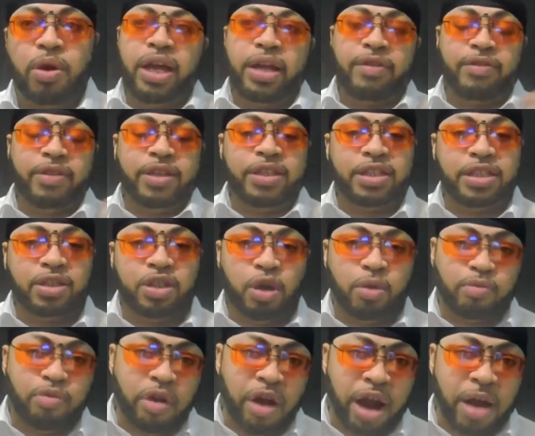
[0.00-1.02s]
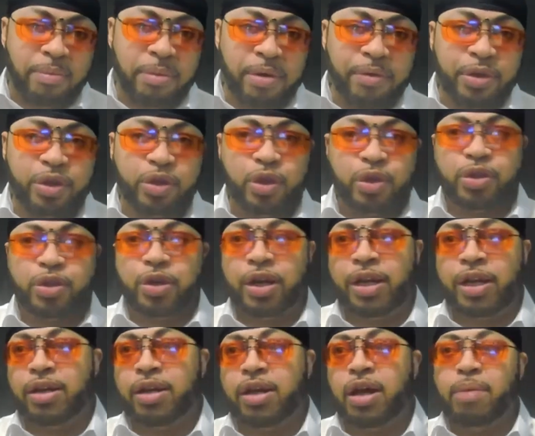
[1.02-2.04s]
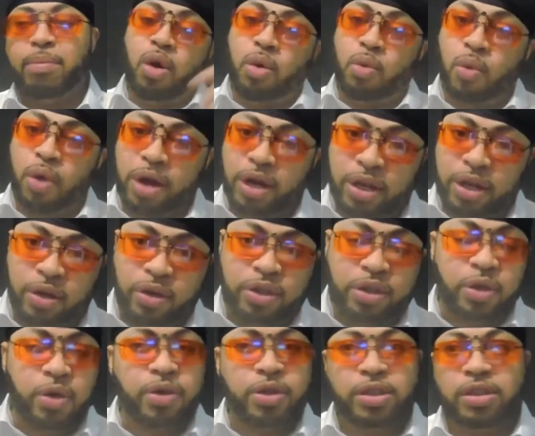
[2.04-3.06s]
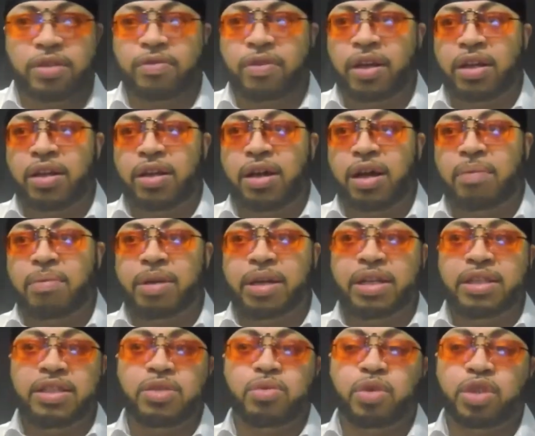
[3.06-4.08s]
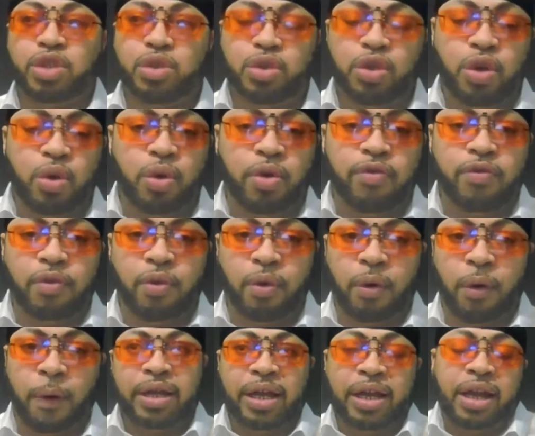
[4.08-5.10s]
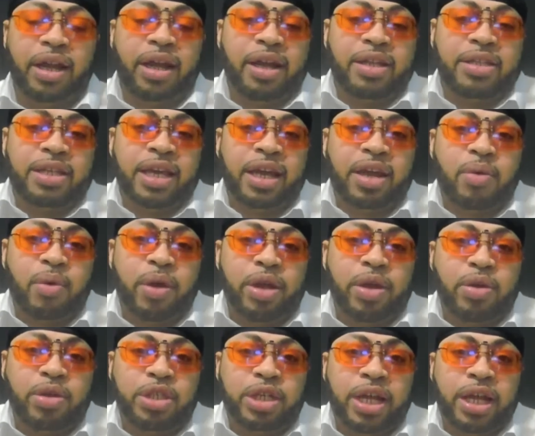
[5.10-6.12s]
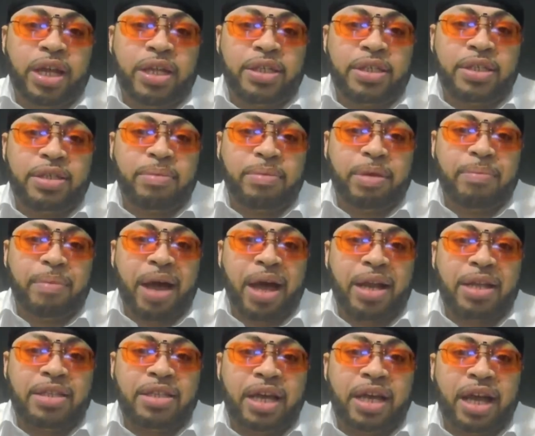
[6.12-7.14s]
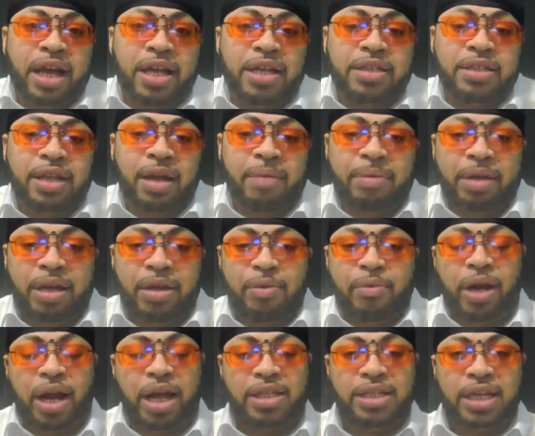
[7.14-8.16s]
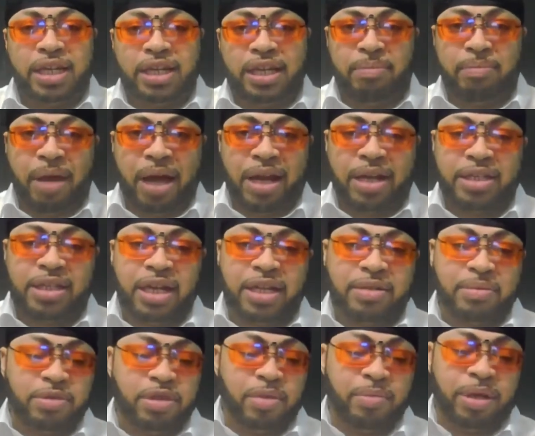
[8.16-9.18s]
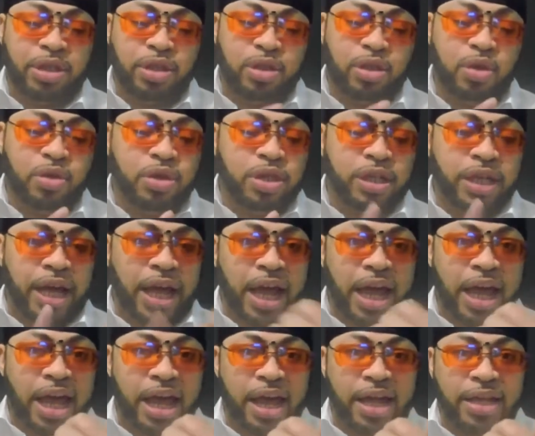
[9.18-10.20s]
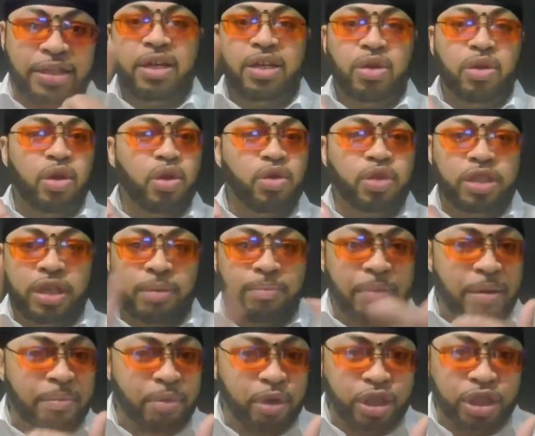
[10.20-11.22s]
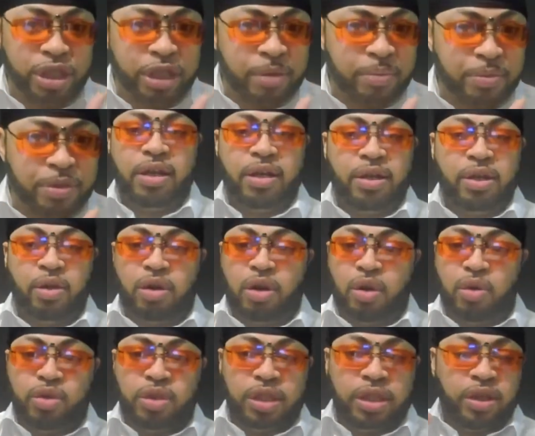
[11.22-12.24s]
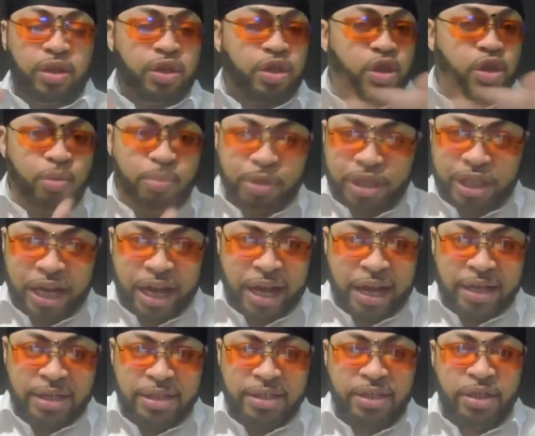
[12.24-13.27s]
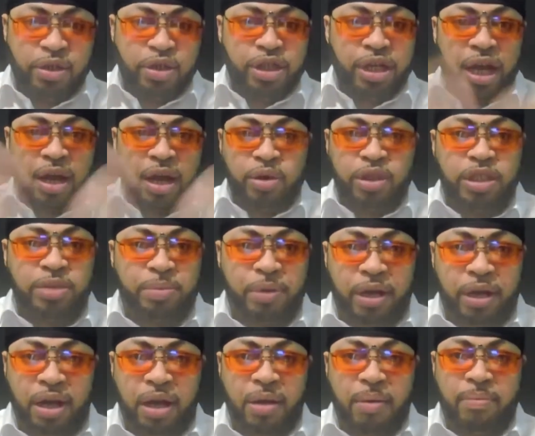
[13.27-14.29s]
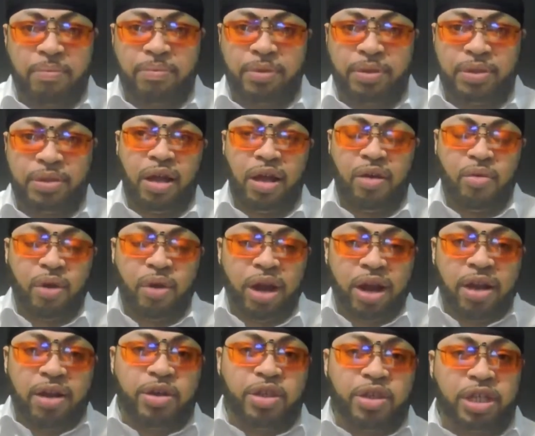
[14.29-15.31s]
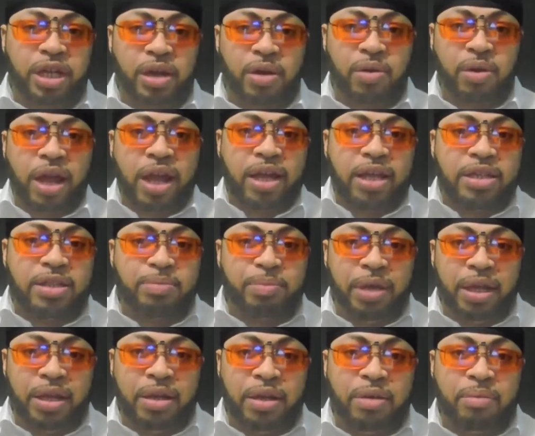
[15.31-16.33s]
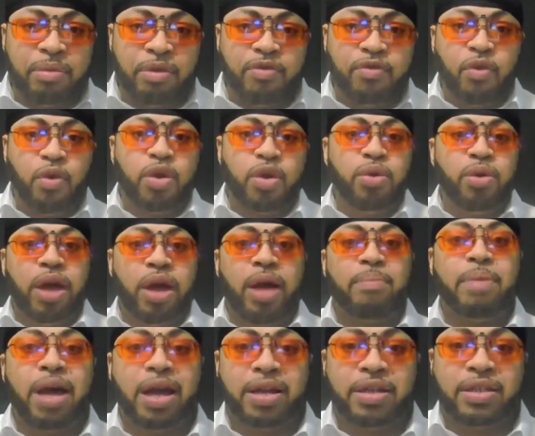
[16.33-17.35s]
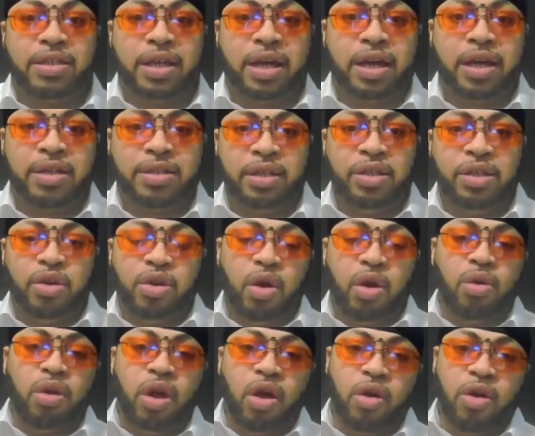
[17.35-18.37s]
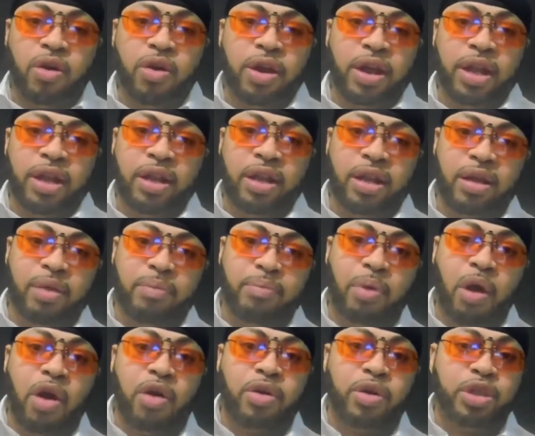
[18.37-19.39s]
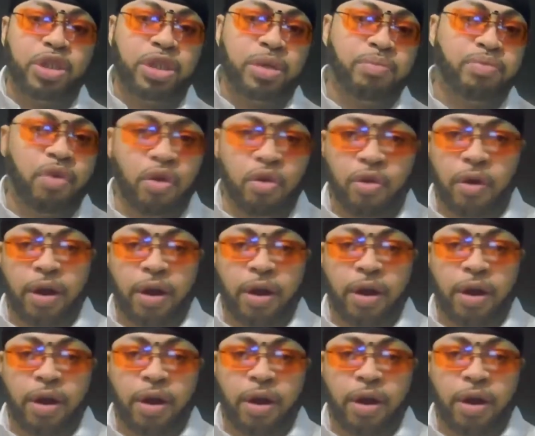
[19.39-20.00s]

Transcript: and if this is your primary source of income or one of your sources of income, and this is what you do it for, and they're going to take away your chance to be monetized. I mean, when I say demonetized, I'm talking about you losing your ads, you losing your memberships, you losing your super chats. Your channel just becomes a regular channel like it's been before you got monetized. You're no longer in the partnership program.